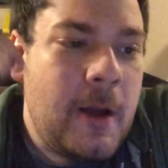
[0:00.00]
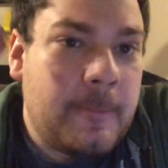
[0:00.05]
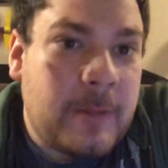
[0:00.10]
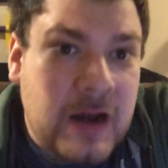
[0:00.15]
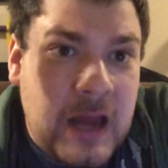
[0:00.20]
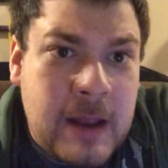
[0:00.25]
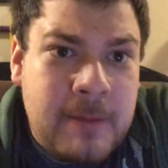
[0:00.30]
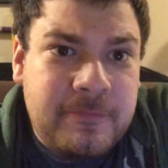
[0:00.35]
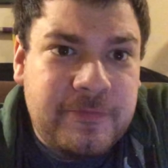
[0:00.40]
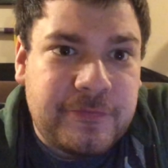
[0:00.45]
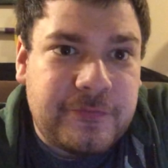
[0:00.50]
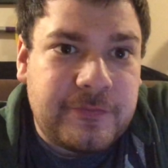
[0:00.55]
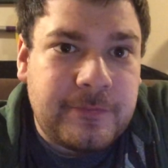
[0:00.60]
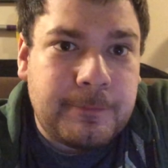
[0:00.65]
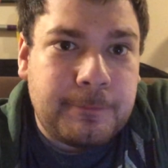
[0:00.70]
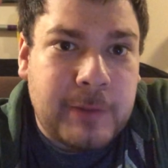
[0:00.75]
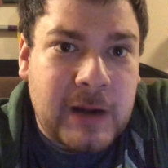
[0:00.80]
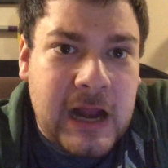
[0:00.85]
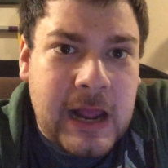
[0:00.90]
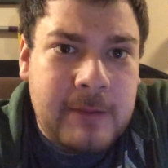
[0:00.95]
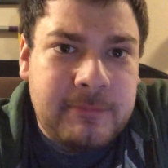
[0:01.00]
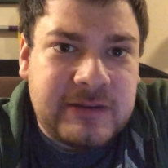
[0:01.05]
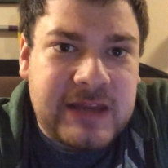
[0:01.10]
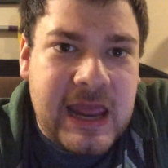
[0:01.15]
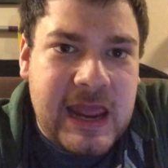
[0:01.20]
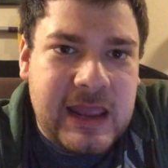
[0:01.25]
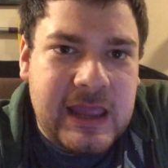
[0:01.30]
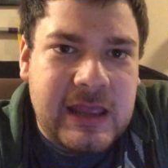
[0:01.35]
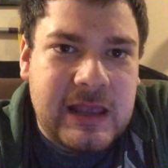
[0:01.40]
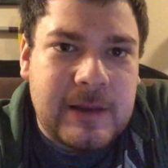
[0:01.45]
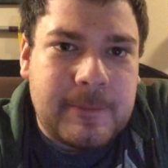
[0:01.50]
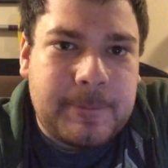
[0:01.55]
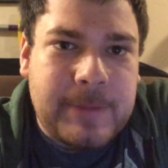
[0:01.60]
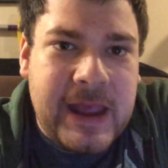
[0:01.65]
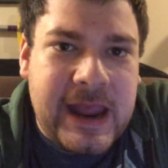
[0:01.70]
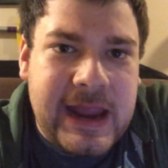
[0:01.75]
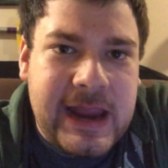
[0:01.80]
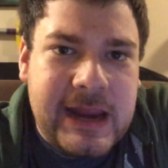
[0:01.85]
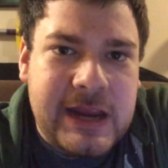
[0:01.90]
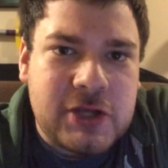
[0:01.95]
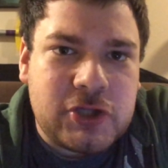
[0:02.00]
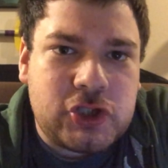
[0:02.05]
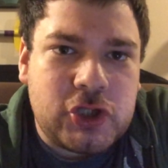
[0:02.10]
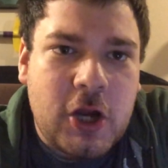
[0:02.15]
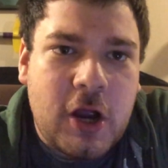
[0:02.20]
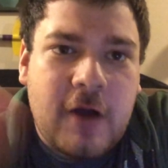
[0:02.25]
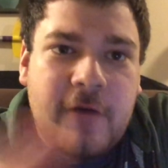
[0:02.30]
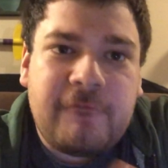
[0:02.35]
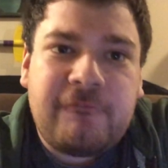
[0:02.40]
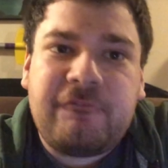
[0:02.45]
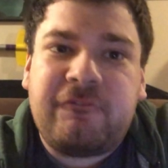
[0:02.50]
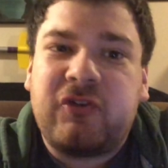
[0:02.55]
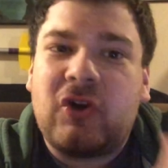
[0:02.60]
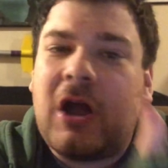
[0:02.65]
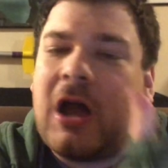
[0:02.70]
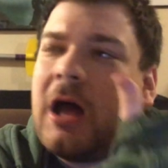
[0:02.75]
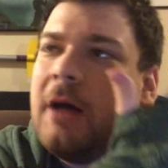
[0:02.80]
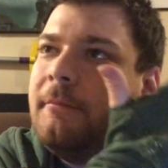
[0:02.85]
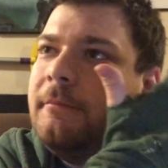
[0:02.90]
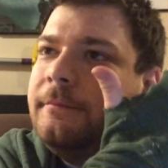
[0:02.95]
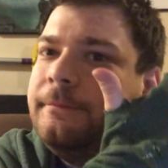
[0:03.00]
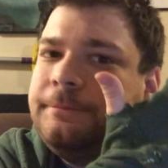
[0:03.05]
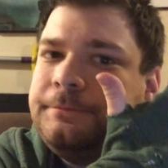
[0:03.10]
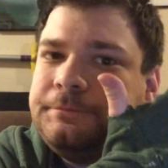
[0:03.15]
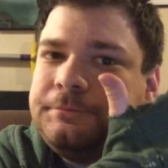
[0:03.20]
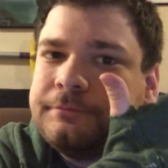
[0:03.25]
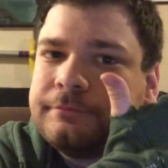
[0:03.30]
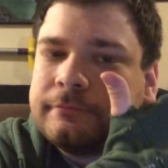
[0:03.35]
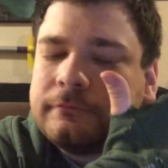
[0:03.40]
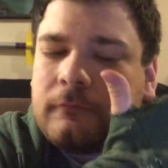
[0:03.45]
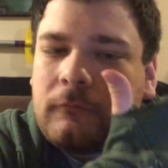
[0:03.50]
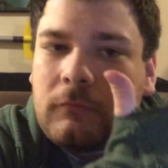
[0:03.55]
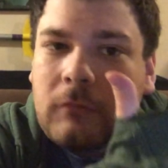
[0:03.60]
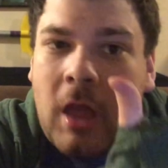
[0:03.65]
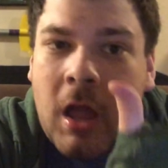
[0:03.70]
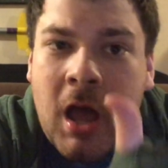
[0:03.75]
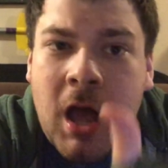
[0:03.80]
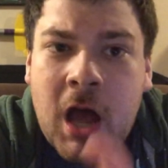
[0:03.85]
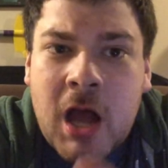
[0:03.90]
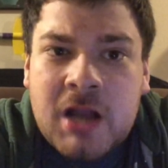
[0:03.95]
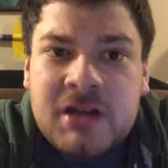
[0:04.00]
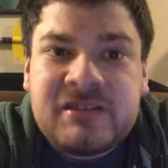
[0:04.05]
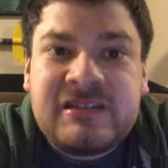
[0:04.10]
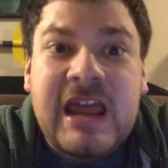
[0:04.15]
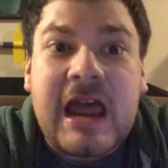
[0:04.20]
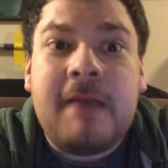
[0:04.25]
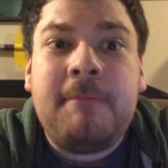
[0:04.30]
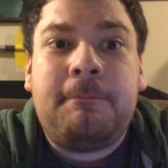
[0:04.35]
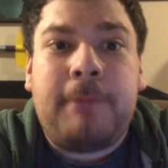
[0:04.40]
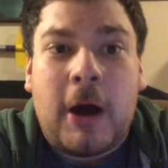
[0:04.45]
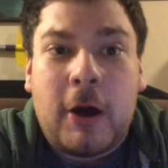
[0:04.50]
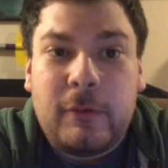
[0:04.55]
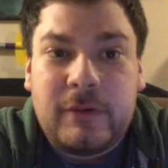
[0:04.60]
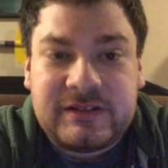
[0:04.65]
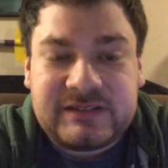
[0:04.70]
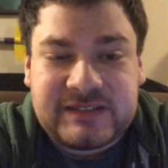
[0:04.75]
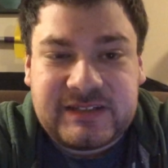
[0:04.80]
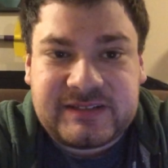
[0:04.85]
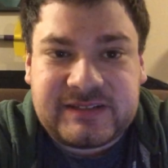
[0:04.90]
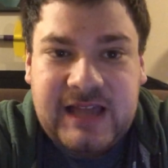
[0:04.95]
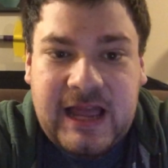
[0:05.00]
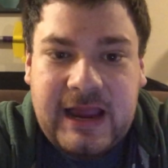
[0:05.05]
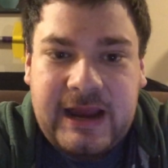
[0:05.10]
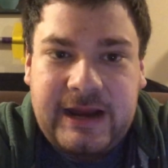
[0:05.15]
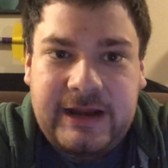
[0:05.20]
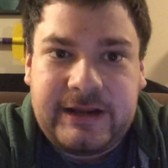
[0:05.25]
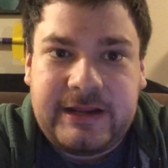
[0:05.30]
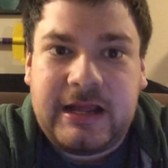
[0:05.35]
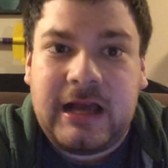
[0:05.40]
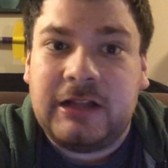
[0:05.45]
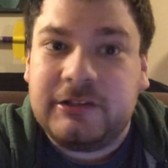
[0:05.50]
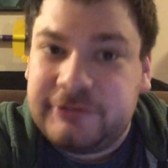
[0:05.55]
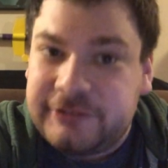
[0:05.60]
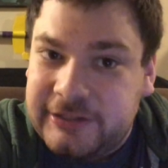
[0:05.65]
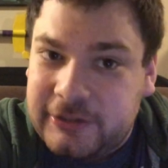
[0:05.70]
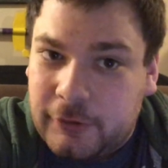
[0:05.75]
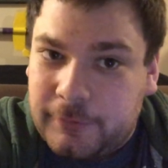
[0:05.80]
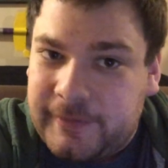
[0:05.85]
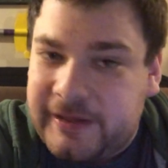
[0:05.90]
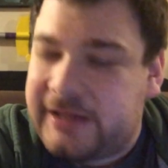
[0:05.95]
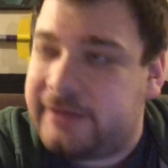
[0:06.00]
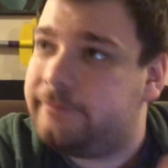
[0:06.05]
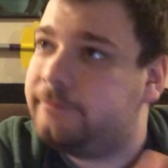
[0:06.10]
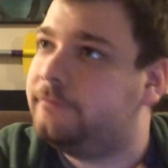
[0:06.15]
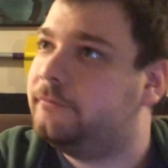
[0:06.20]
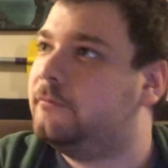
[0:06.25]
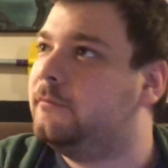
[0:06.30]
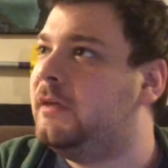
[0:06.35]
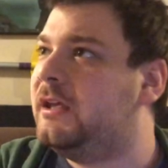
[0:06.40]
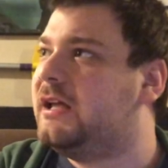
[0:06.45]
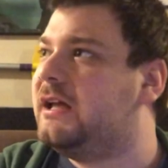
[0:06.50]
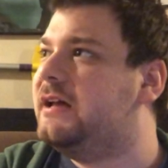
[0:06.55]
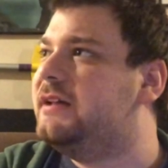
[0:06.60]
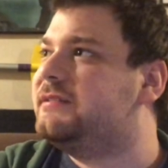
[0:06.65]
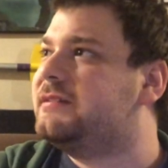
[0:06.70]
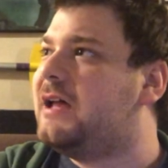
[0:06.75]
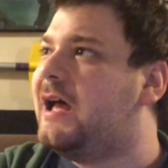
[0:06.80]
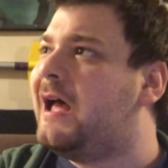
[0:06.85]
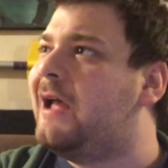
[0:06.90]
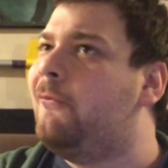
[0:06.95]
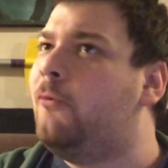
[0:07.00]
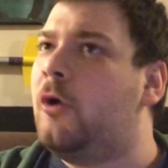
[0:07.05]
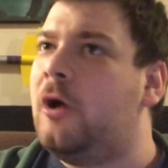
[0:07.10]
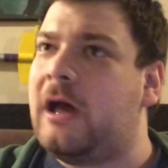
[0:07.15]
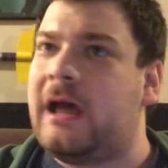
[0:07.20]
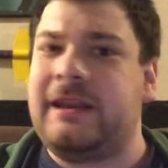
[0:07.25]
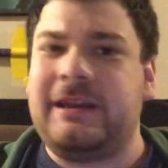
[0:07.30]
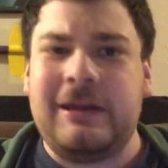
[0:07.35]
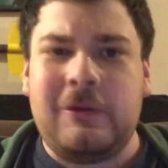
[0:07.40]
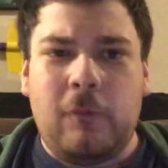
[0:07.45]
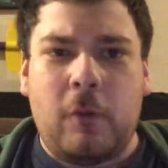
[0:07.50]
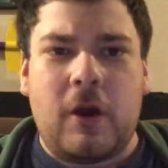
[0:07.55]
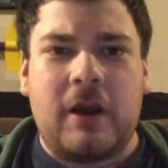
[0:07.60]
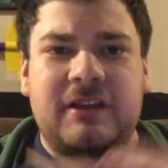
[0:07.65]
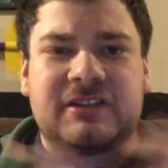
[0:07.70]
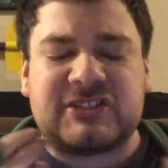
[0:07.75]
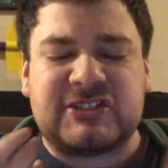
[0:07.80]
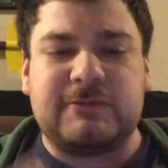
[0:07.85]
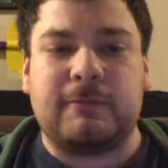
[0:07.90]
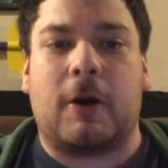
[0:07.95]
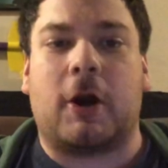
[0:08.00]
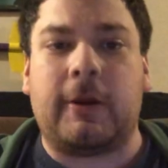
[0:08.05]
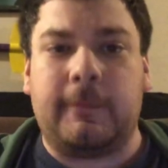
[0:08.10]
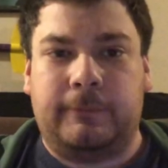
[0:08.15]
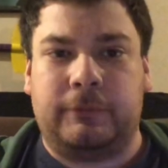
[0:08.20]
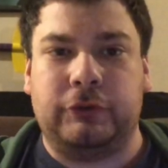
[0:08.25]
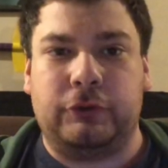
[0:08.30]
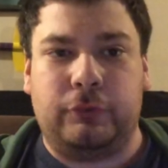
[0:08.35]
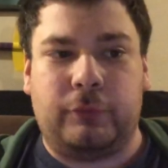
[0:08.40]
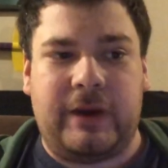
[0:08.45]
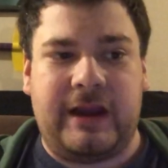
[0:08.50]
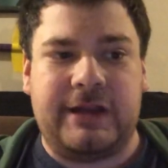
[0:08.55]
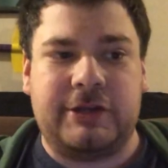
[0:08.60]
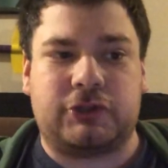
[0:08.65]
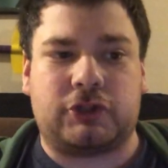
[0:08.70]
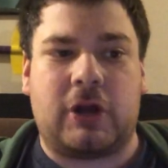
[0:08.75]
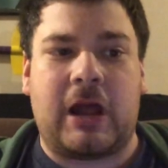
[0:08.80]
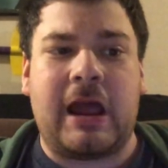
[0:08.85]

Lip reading: But I'm taking a page from Dead Poet Society a little bit, because I didn't want a smart Blue Ranger.